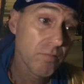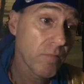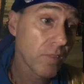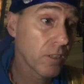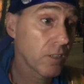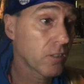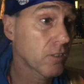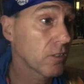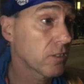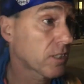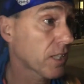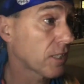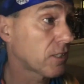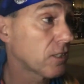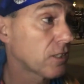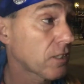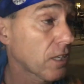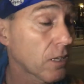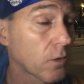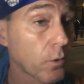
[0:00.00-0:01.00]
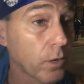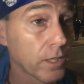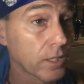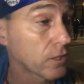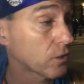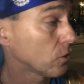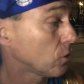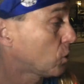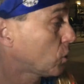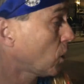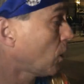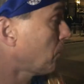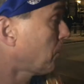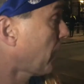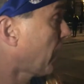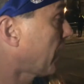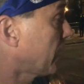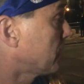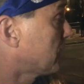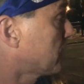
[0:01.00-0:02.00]
You could say she's done quite a good job
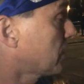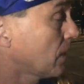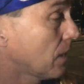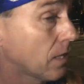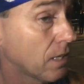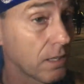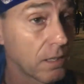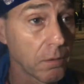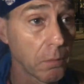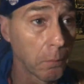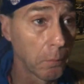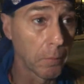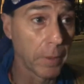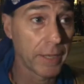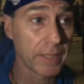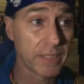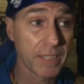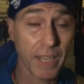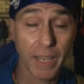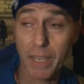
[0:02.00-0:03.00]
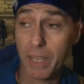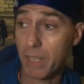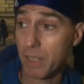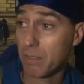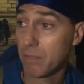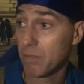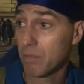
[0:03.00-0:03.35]
at maintaining